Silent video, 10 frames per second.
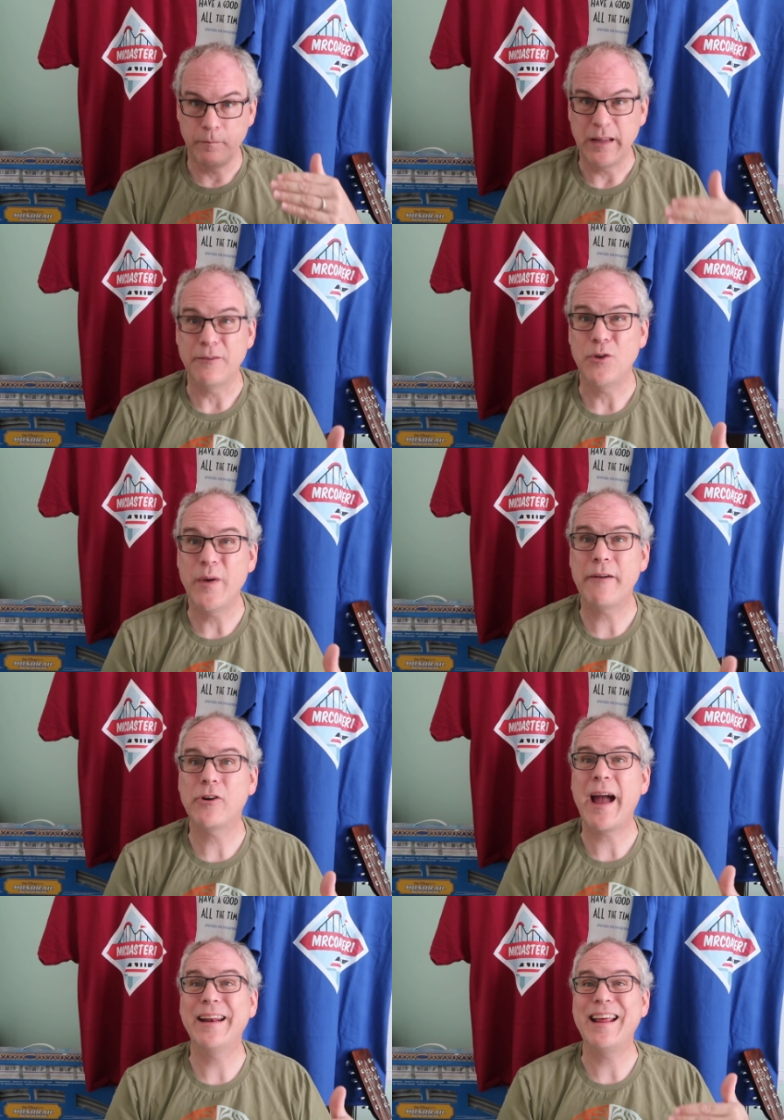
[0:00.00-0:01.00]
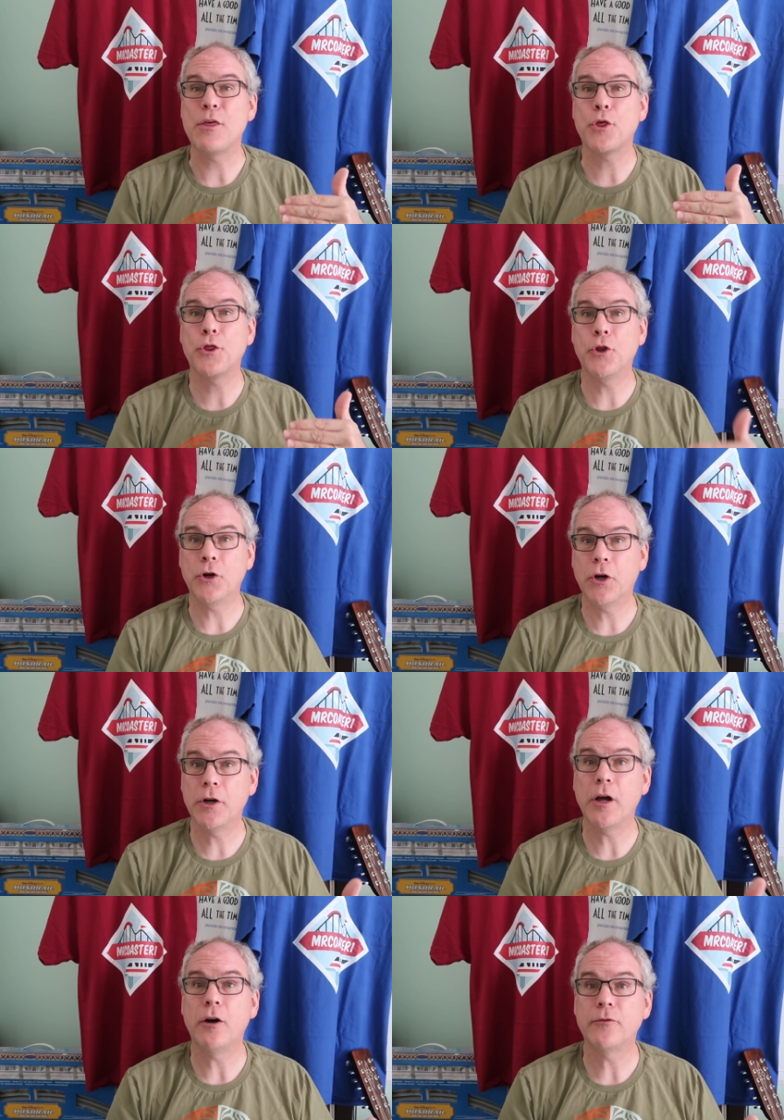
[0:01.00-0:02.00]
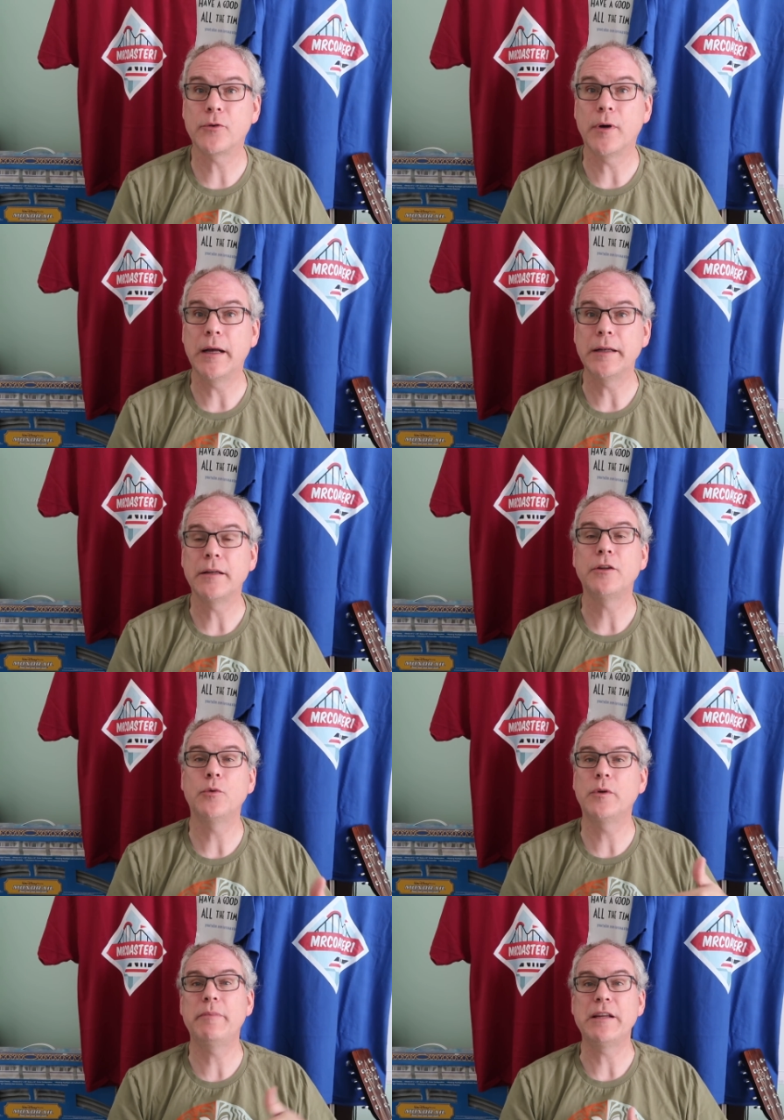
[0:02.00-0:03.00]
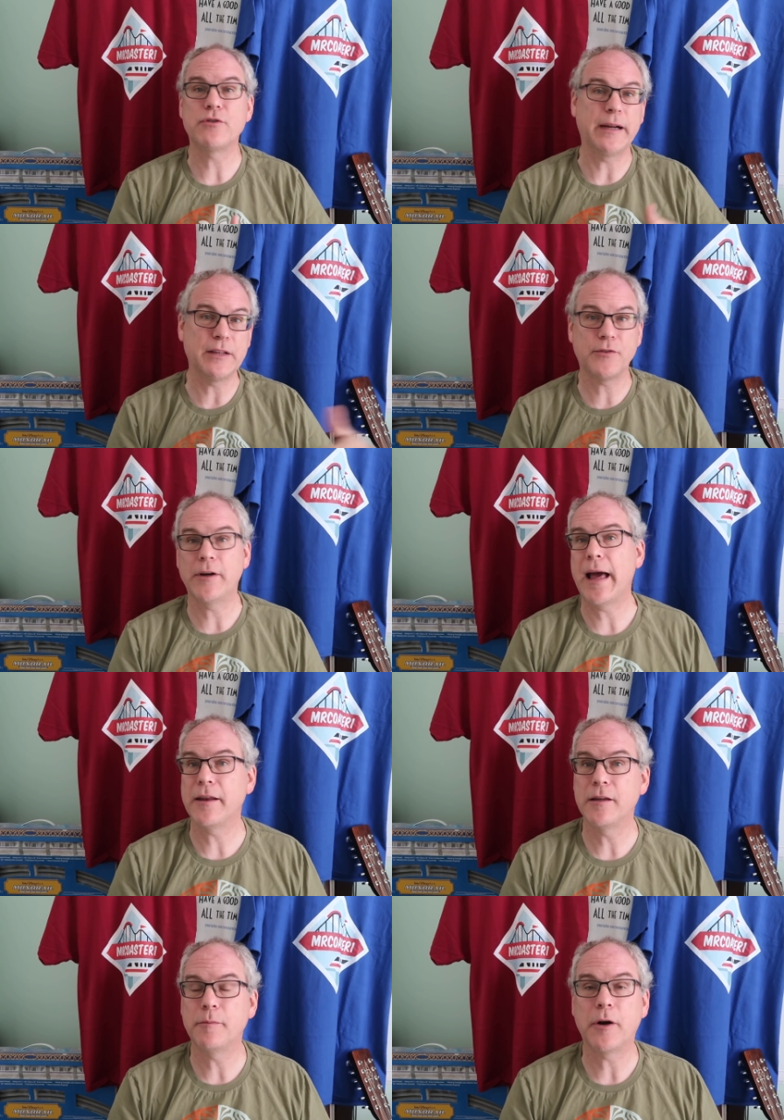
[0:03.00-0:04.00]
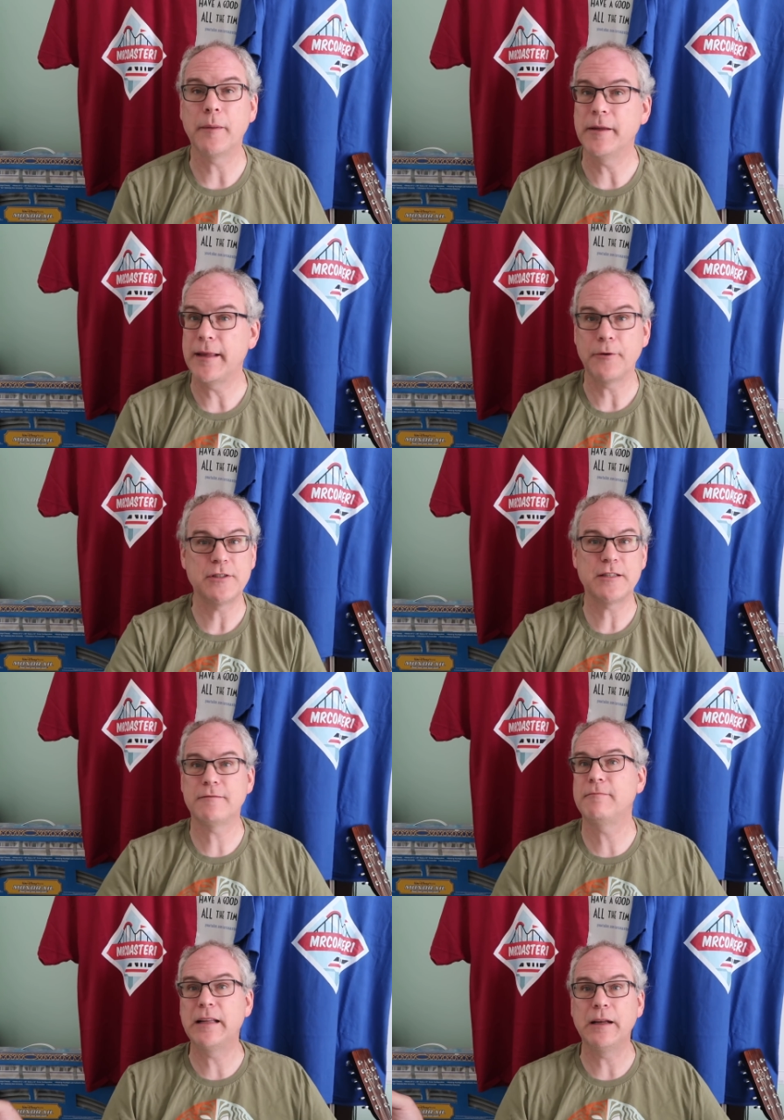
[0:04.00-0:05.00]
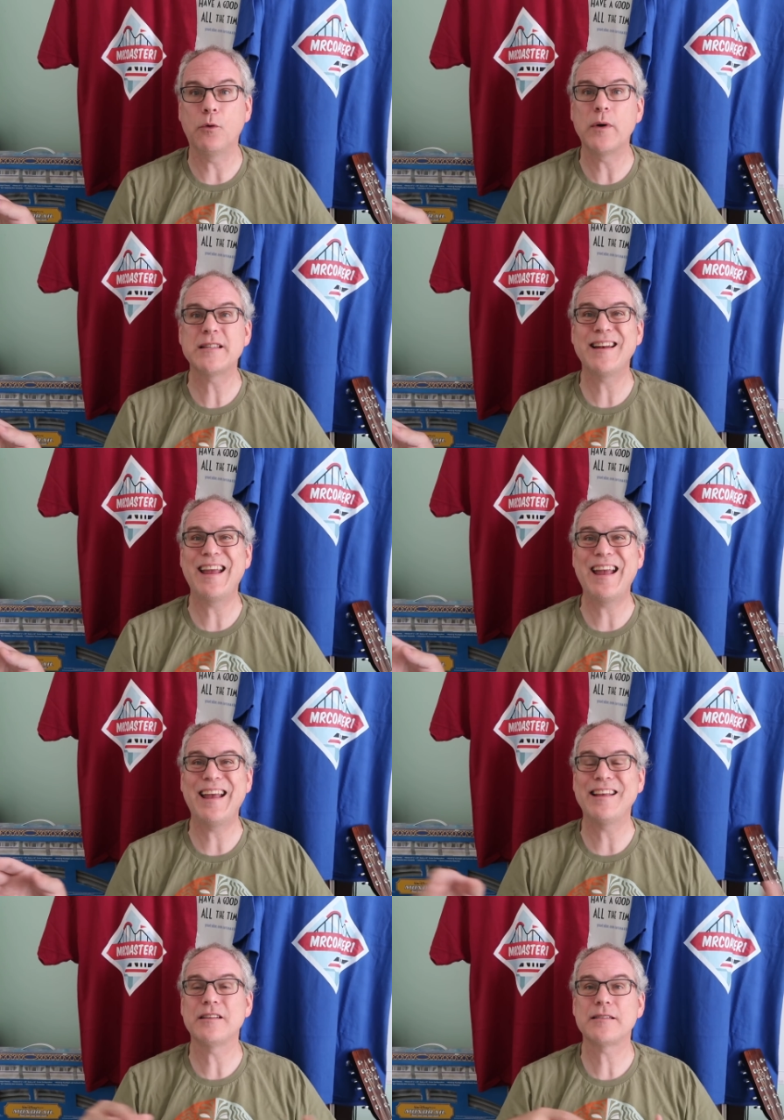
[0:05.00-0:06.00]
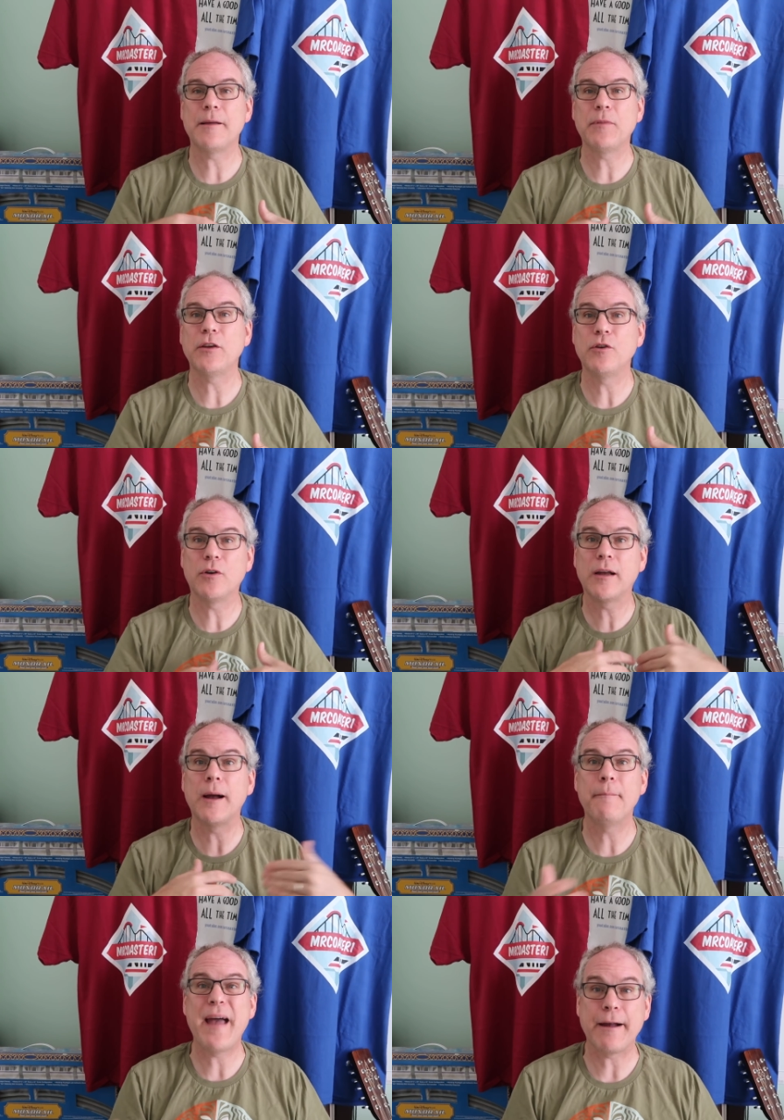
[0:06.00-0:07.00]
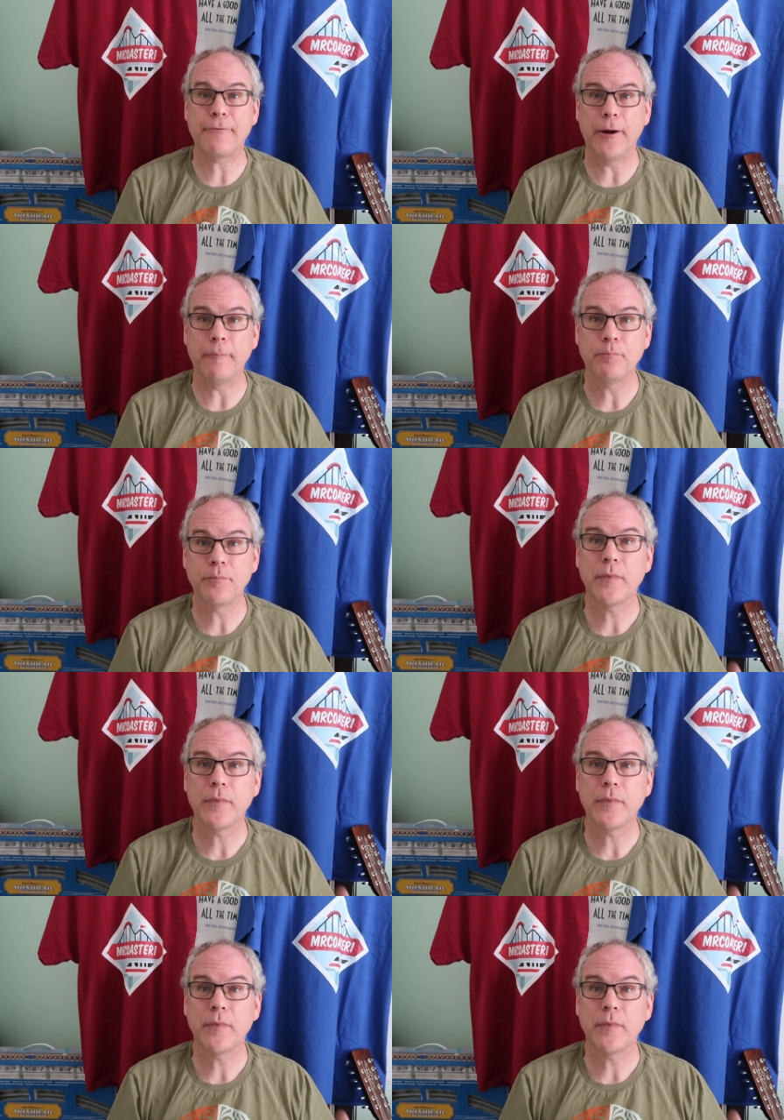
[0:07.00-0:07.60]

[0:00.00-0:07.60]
If you ever had a third overrun, you would be transferred out of the department. That would it wasn't something you could come back from.